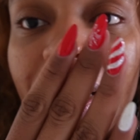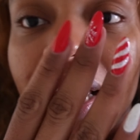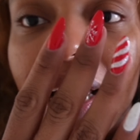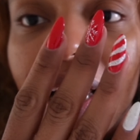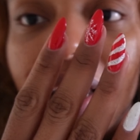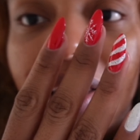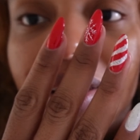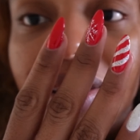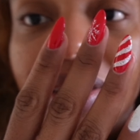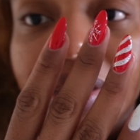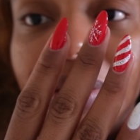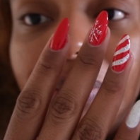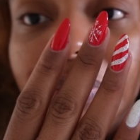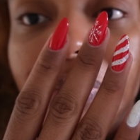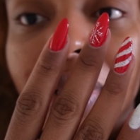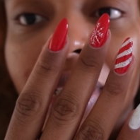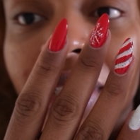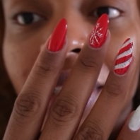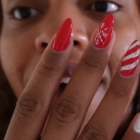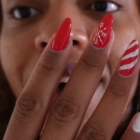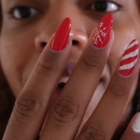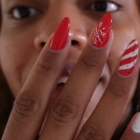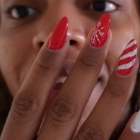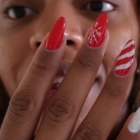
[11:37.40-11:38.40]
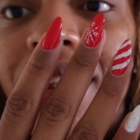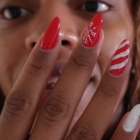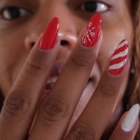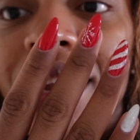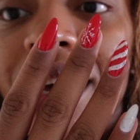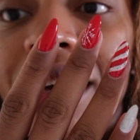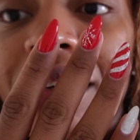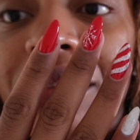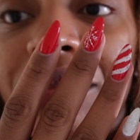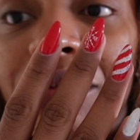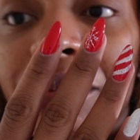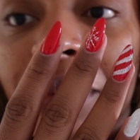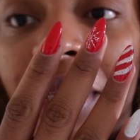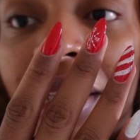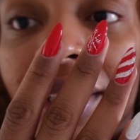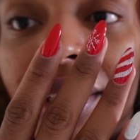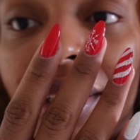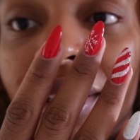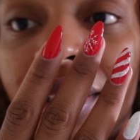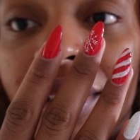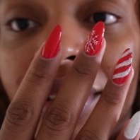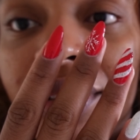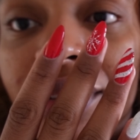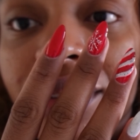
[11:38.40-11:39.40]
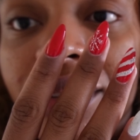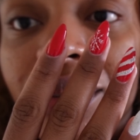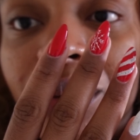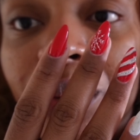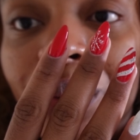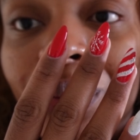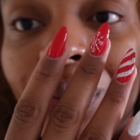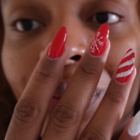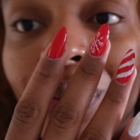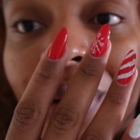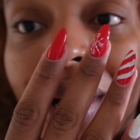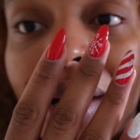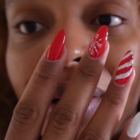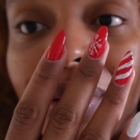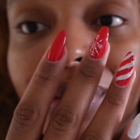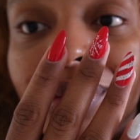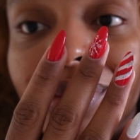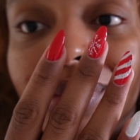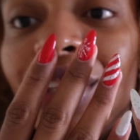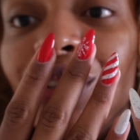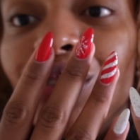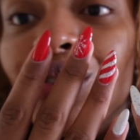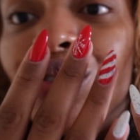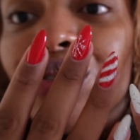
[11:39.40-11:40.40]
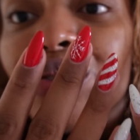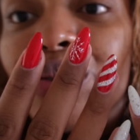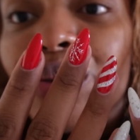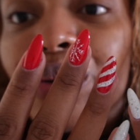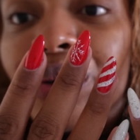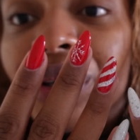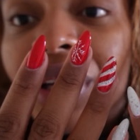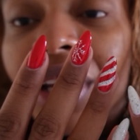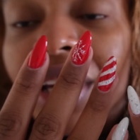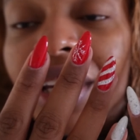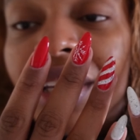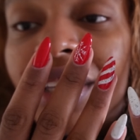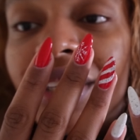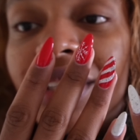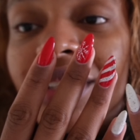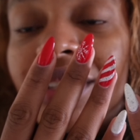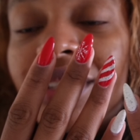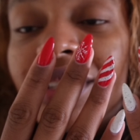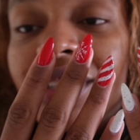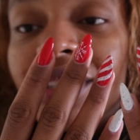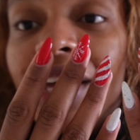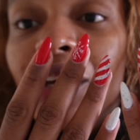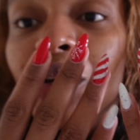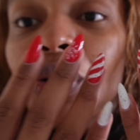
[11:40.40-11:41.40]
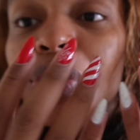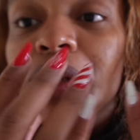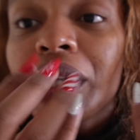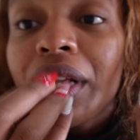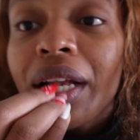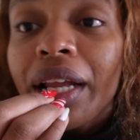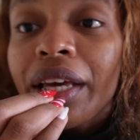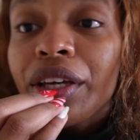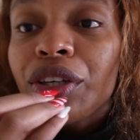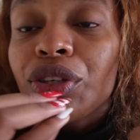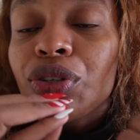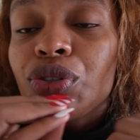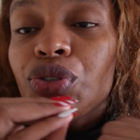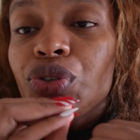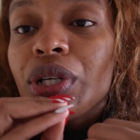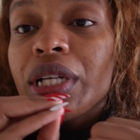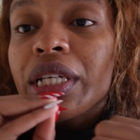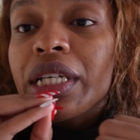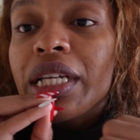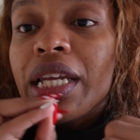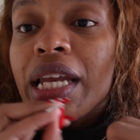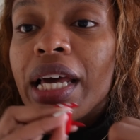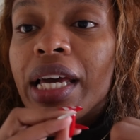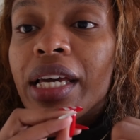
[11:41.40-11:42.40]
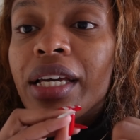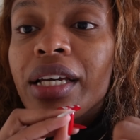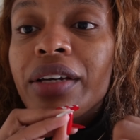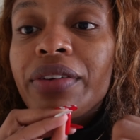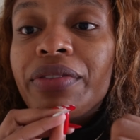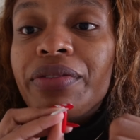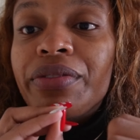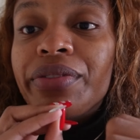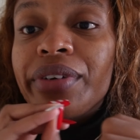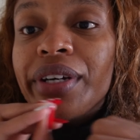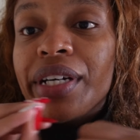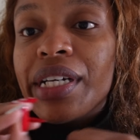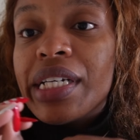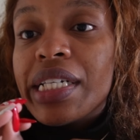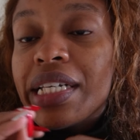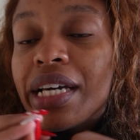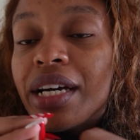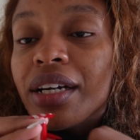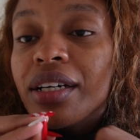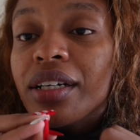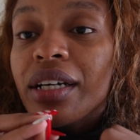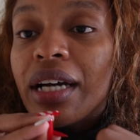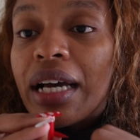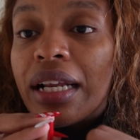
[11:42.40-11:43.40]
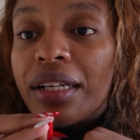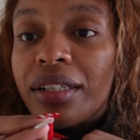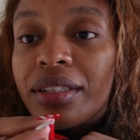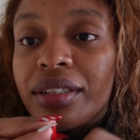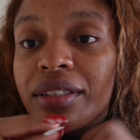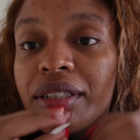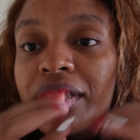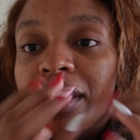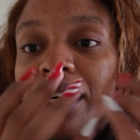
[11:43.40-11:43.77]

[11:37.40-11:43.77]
hand. But I love my nails. Wow, they're so nice. I don't like usually like very dark colored